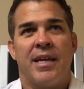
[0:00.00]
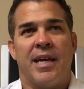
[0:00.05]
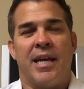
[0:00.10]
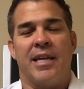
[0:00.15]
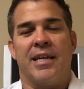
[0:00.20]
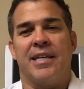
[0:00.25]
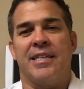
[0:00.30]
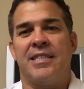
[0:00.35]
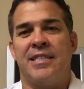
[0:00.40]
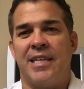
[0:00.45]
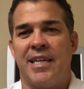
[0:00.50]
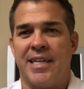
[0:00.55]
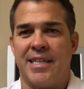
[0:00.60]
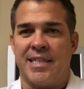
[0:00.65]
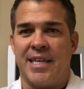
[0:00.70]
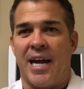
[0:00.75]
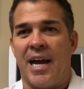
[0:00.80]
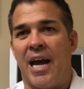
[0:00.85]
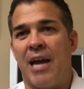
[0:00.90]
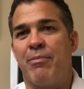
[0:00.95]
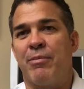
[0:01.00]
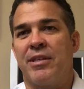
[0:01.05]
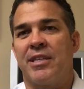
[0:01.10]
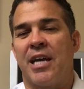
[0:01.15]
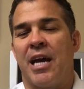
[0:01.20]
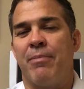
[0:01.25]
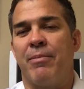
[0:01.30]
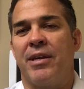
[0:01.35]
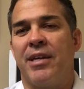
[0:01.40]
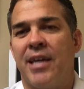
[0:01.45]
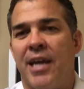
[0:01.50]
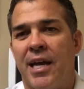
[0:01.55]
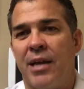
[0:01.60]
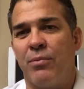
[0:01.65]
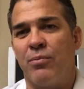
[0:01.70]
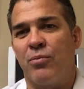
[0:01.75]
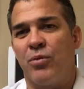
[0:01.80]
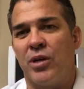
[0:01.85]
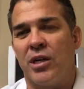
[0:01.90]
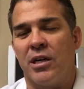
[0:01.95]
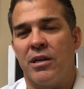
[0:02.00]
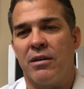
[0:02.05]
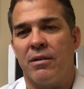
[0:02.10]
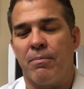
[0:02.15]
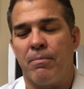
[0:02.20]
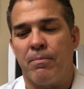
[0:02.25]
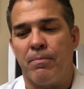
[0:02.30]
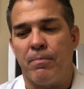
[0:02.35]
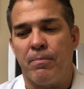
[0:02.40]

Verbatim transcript: And I see it time and time again where